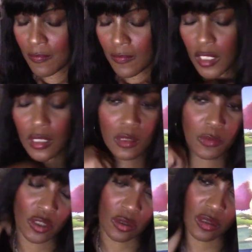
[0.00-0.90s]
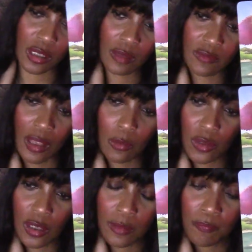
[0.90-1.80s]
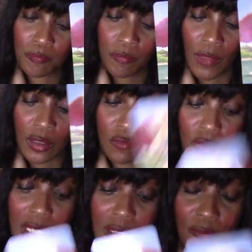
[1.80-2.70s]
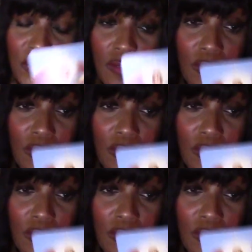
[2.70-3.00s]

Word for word: mm, God, I wish I could think of that word. The reason for